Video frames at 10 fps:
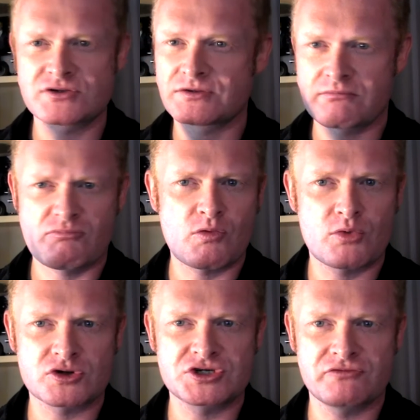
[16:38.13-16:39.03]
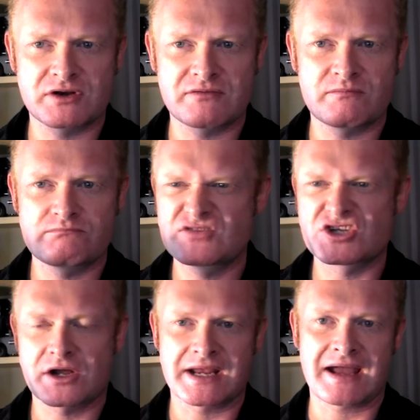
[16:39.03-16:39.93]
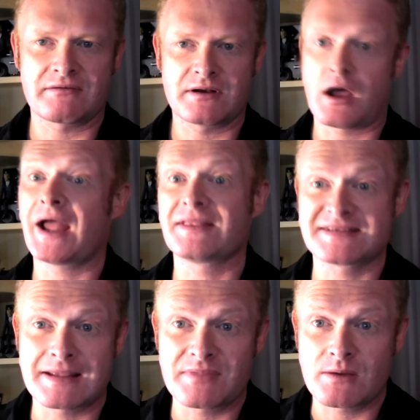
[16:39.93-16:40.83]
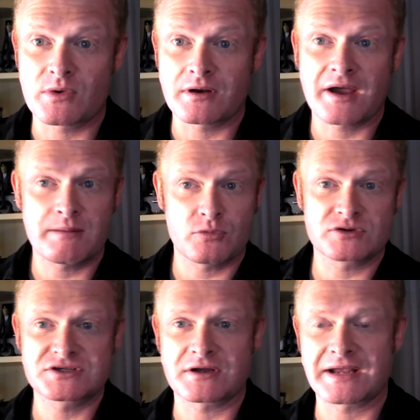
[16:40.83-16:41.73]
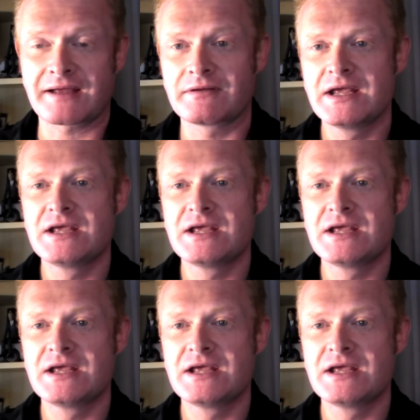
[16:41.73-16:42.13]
Those are the books she'd written starting out, and I had the same thing when I had books starting out.